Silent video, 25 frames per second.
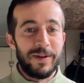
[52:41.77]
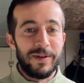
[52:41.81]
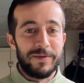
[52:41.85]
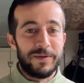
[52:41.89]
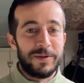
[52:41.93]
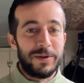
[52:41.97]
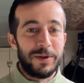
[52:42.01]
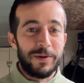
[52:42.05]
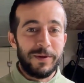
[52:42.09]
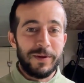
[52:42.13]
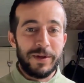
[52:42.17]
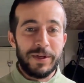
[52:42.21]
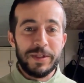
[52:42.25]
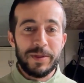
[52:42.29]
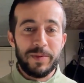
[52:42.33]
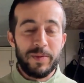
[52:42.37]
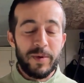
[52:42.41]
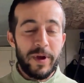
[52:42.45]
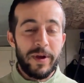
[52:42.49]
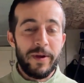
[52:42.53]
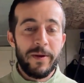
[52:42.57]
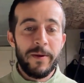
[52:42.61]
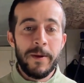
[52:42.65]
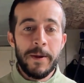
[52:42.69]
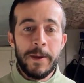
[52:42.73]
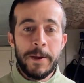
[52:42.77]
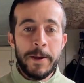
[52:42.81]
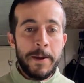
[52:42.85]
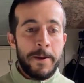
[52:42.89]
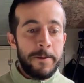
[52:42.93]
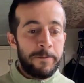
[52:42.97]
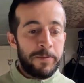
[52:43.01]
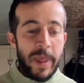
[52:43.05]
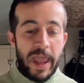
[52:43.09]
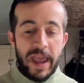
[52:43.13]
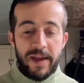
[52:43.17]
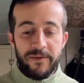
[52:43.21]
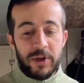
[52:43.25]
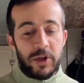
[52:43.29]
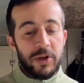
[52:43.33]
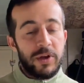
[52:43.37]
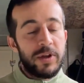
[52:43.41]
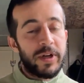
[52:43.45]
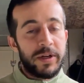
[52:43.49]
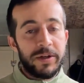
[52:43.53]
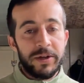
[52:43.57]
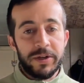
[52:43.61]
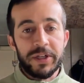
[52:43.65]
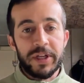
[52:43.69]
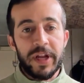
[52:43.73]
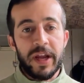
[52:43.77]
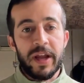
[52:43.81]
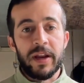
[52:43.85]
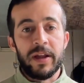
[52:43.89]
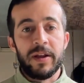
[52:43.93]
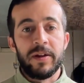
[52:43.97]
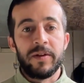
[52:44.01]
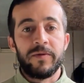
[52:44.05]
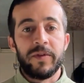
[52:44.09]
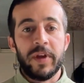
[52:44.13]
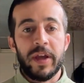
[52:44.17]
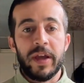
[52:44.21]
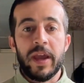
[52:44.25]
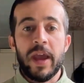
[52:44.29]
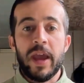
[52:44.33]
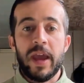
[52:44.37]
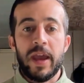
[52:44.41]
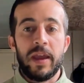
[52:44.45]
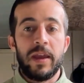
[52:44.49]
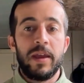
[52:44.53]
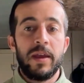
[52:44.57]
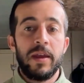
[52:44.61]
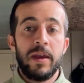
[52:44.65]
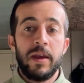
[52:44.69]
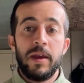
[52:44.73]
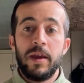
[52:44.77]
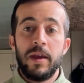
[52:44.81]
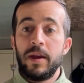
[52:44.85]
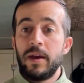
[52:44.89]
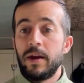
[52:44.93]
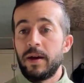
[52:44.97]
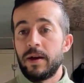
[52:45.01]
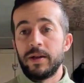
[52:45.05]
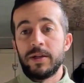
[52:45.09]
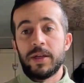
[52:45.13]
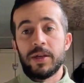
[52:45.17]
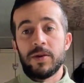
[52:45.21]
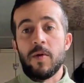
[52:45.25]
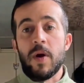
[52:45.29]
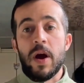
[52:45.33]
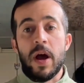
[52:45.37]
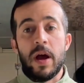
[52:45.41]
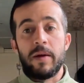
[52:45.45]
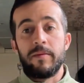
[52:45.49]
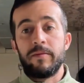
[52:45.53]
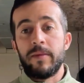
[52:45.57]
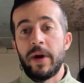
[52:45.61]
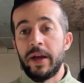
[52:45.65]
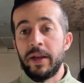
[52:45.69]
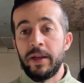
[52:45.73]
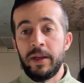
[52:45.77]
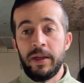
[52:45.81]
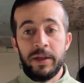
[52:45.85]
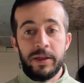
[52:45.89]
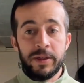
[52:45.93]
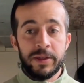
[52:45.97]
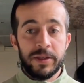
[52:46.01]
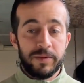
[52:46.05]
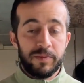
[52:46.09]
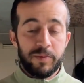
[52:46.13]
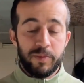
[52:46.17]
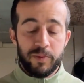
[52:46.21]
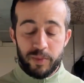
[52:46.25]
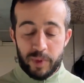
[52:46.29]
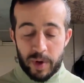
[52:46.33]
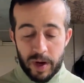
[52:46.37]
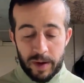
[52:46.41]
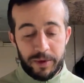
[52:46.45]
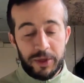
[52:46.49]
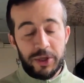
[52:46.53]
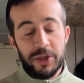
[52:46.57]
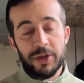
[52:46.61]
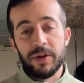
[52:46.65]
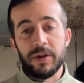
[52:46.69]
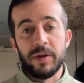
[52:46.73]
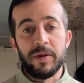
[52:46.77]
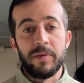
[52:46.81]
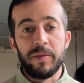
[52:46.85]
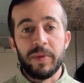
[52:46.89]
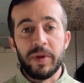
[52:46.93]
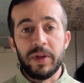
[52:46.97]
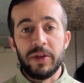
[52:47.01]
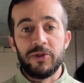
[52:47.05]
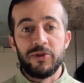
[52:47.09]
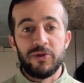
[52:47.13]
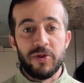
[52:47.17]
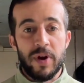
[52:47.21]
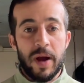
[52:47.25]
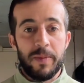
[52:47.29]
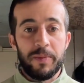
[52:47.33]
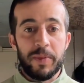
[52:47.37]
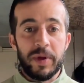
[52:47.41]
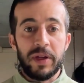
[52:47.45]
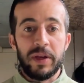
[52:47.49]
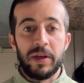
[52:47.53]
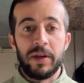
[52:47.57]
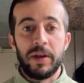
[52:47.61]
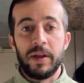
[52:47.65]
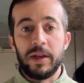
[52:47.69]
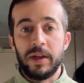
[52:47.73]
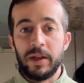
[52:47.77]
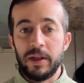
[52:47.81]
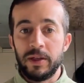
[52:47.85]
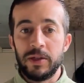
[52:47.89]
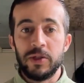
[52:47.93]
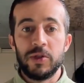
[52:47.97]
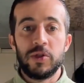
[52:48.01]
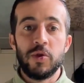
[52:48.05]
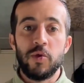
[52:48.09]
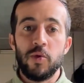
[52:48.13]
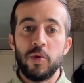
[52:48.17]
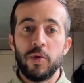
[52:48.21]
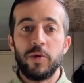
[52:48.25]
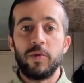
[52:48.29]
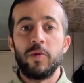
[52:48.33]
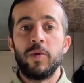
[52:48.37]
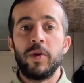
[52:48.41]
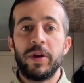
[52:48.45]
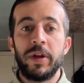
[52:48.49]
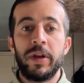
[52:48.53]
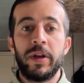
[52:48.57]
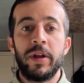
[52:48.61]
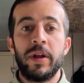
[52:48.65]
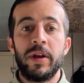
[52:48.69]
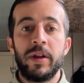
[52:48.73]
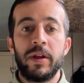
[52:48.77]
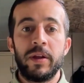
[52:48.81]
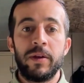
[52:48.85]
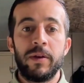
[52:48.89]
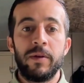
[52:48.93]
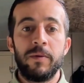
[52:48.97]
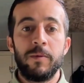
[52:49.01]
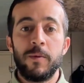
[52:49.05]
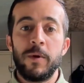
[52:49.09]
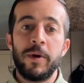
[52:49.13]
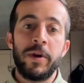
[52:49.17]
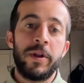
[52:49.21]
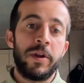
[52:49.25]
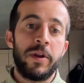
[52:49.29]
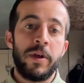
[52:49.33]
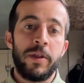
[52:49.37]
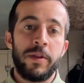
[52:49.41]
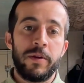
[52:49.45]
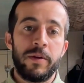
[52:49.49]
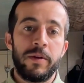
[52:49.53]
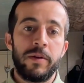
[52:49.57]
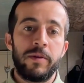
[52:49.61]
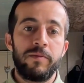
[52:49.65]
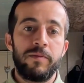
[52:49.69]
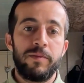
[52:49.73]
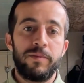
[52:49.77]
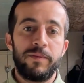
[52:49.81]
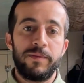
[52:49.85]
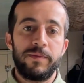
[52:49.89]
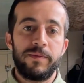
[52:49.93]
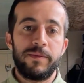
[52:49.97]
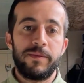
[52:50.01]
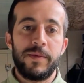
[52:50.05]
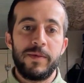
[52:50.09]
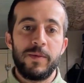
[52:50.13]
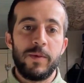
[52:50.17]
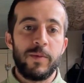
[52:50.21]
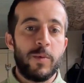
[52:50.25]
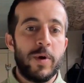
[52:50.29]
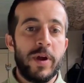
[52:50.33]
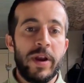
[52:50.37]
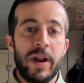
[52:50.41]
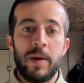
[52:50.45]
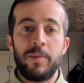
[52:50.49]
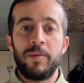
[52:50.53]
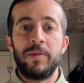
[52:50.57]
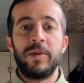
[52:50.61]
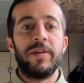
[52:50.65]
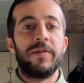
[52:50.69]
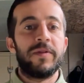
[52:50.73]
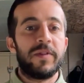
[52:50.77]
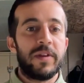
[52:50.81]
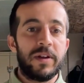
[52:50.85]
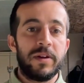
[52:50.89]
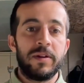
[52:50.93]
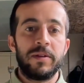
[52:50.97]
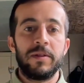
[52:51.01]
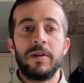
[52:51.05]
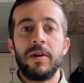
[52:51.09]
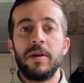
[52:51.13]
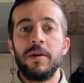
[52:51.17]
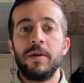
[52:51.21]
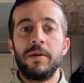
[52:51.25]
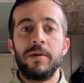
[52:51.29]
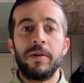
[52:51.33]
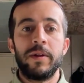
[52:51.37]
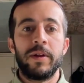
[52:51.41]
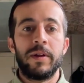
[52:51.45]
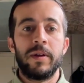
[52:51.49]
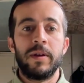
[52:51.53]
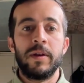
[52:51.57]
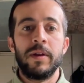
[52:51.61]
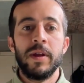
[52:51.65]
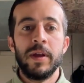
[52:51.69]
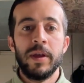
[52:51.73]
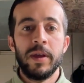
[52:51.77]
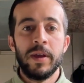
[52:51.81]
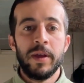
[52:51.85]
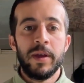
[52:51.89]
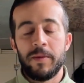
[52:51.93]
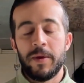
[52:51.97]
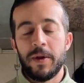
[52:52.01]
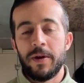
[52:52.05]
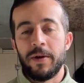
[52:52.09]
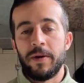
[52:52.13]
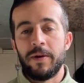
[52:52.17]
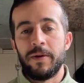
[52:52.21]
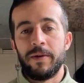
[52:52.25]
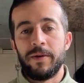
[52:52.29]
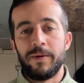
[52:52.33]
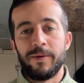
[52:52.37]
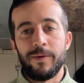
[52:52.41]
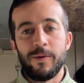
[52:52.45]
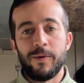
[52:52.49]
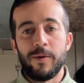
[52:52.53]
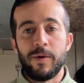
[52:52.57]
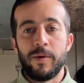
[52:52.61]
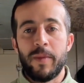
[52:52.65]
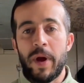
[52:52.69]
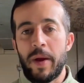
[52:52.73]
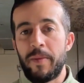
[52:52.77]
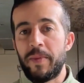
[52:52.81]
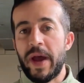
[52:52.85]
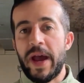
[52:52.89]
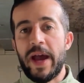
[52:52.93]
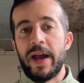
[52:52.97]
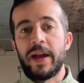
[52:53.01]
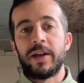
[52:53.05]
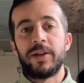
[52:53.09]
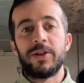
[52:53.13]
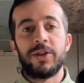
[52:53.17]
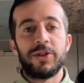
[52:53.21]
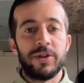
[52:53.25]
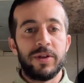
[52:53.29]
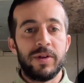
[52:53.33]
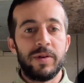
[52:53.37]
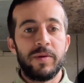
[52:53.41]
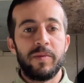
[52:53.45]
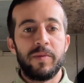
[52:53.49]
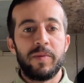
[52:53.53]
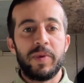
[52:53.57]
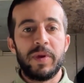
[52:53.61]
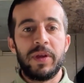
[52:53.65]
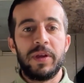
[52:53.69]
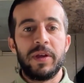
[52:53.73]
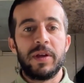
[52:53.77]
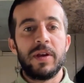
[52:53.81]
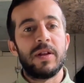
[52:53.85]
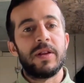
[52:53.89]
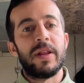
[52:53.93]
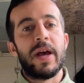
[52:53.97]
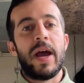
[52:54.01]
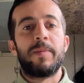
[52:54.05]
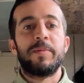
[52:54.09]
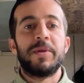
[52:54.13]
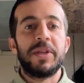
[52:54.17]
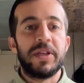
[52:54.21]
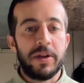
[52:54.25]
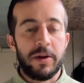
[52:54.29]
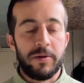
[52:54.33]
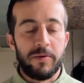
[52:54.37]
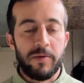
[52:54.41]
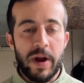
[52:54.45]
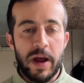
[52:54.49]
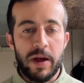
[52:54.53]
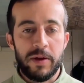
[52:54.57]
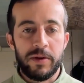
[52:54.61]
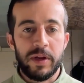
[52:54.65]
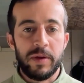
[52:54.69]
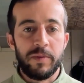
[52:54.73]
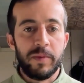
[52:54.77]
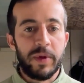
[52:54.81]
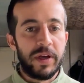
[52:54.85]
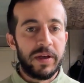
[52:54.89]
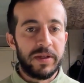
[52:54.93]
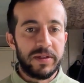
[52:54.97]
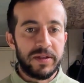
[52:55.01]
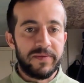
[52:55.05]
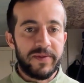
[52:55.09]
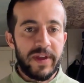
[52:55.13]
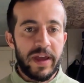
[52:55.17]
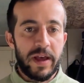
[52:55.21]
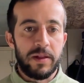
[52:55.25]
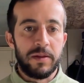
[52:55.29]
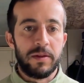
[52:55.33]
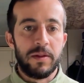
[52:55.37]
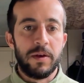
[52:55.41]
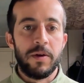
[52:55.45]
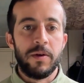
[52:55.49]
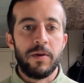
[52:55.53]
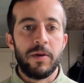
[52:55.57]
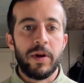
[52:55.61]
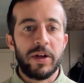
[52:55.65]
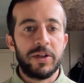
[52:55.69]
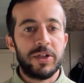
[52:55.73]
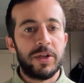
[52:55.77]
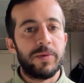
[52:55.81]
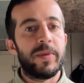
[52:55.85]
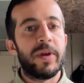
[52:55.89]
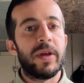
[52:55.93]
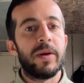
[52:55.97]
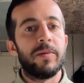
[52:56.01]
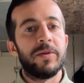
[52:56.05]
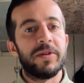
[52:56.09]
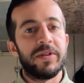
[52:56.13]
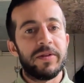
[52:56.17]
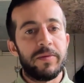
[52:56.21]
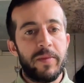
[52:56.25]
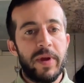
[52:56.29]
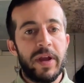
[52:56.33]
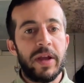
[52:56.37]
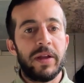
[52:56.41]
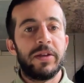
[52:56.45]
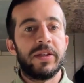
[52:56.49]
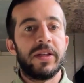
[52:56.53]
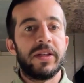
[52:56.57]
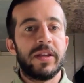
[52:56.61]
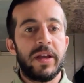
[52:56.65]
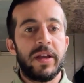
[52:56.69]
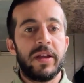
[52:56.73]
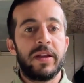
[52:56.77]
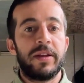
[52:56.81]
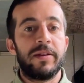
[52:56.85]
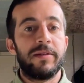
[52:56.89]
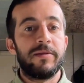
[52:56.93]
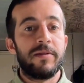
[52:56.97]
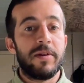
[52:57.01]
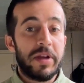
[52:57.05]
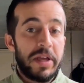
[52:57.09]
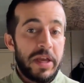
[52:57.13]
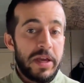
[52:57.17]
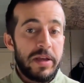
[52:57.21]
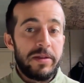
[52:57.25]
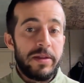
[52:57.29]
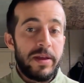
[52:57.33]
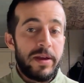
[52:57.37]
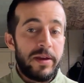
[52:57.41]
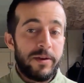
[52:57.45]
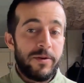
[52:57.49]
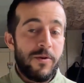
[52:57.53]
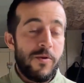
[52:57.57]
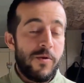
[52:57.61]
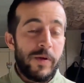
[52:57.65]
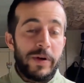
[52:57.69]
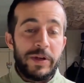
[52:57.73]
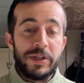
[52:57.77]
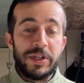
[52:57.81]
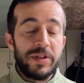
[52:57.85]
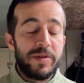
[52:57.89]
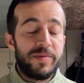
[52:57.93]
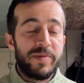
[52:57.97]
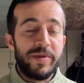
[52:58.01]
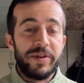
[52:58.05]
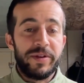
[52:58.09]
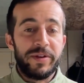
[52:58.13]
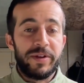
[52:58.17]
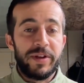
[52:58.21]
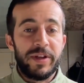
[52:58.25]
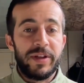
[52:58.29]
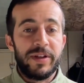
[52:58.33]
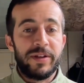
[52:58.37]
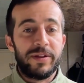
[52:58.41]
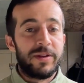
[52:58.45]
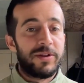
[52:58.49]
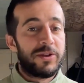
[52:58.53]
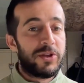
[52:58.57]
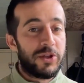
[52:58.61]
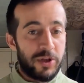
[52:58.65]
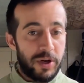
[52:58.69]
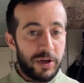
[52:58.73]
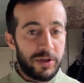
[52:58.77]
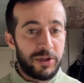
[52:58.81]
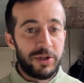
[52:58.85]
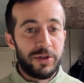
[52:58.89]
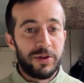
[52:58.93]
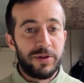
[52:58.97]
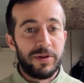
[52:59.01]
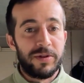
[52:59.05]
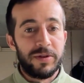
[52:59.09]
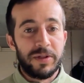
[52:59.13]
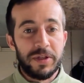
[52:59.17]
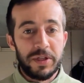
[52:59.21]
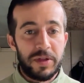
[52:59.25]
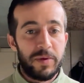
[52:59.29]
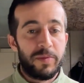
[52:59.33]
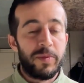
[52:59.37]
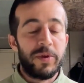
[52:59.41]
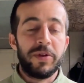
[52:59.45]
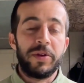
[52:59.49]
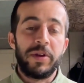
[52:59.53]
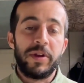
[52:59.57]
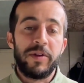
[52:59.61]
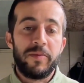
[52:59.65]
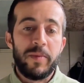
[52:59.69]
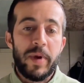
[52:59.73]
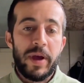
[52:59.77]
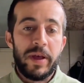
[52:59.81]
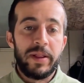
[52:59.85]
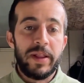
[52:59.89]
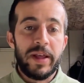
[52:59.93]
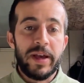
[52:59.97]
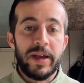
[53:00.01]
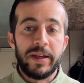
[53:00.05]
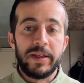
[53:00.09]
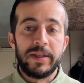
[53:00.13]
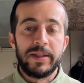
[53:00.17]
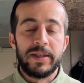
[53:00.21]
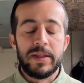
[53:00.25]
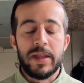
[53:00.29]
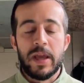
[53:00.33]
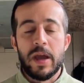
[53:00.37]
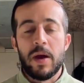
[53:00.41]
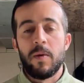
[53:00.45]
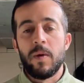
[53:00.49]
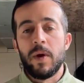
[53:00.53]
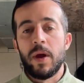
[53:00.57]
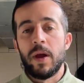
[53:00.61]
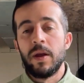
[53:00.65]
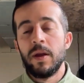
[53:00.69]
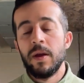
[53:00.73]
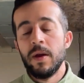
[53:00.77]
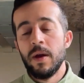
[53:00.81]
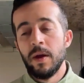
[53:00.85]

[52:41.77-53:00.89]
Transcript: degrees, but have a good understanding of like, hey, a squat, my knees probably shouldn't be dropping in toward one another when I'm lifting a load, and or my back shouldn't be collapsing and rounding because of that load. I should be able to maintain again that core stability and the structure and stability of my legs in that way.